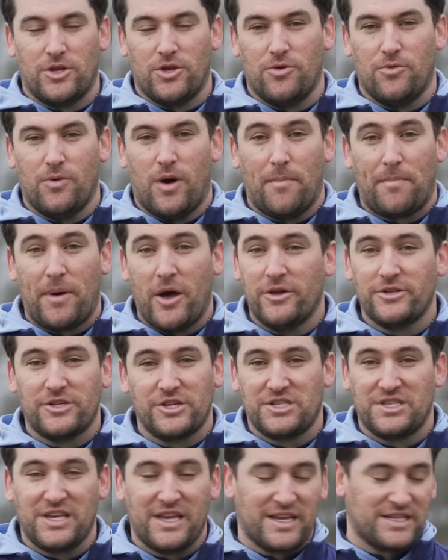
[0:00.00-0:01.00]
You are
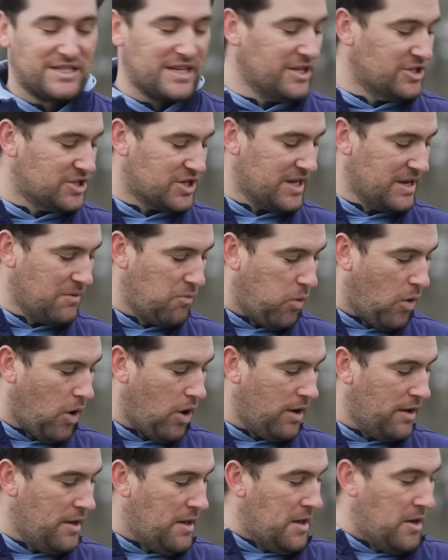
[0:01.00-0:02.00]
purchasing essentially
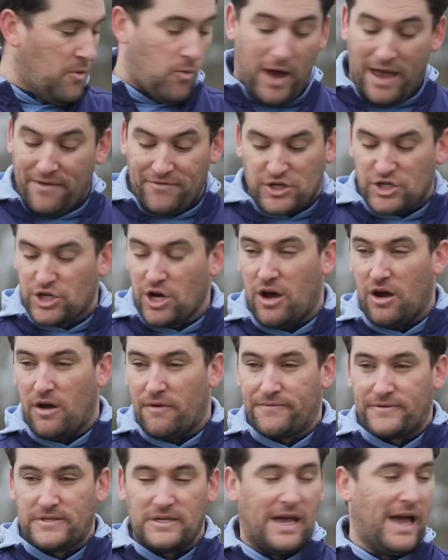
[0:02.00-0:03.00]
whatever
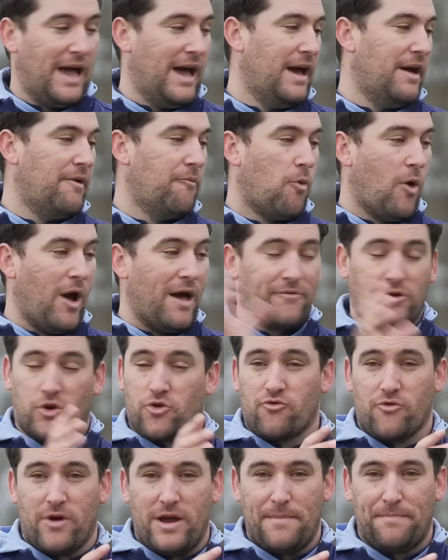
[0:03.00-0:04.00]
shaft and whatever
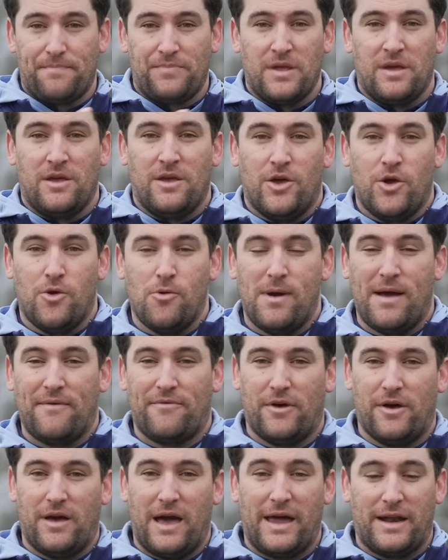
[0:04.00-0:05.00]
grip
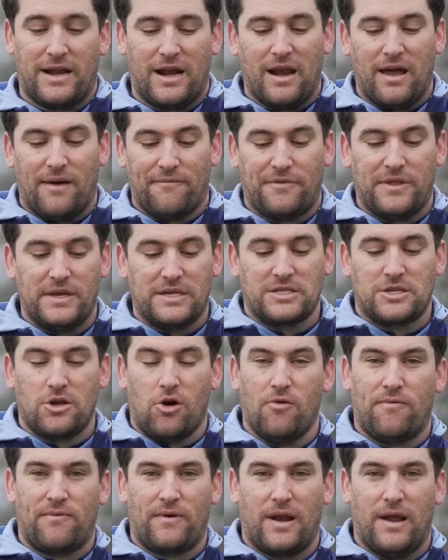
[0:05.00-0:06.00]
whoever had loved this
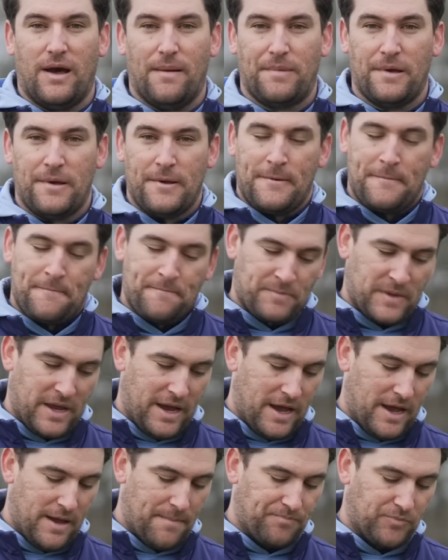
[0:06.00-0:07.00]
golf club
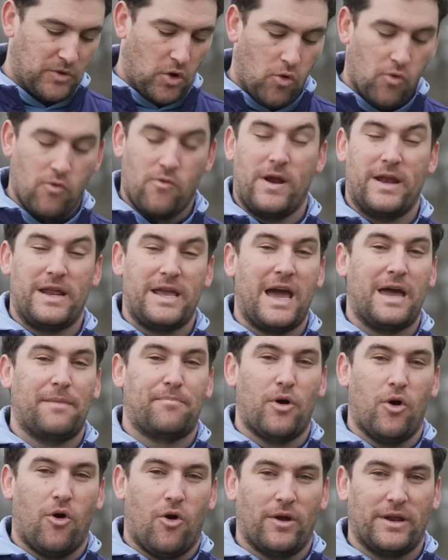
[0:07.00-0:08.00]
already had
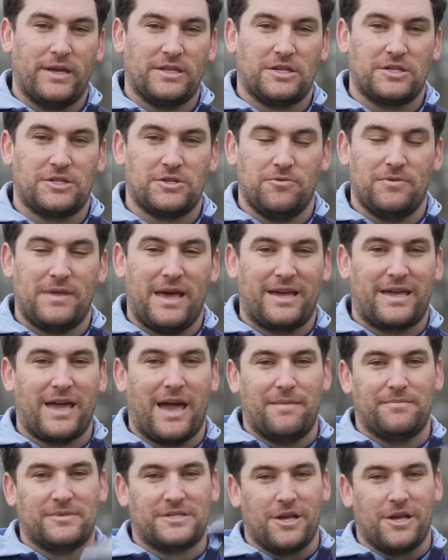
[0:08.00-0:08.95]
put on it to suit their game.